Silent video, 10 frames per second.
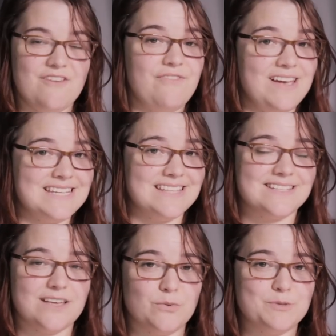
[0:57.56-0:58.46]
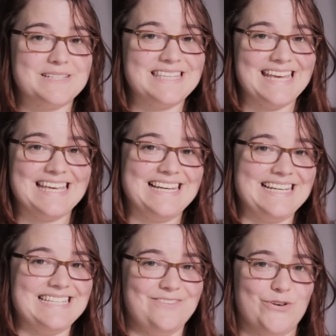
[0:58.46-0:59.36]
Finding the site was
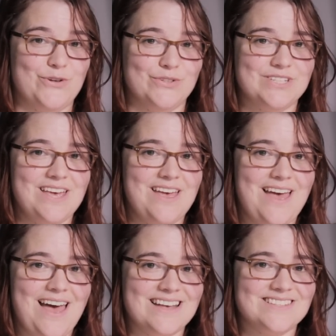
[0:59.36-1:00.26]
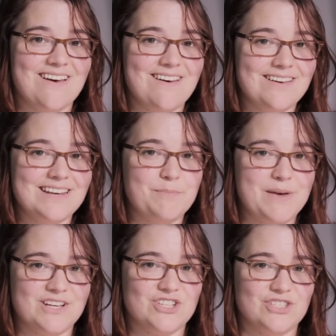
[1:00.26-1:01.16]
particularly difficult, as early
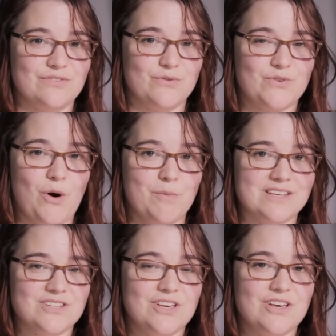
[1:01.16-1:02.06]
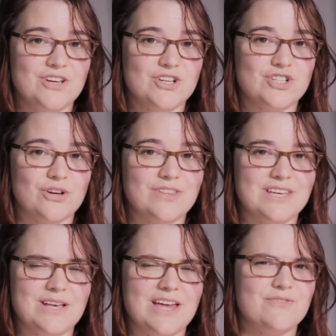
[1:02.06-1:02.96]
pictures of the comet showed that
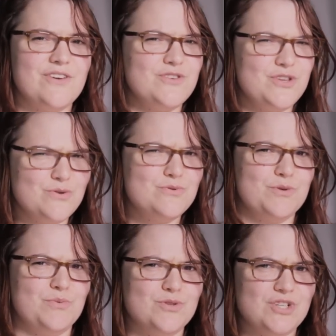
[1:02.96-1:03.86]
it had an unusual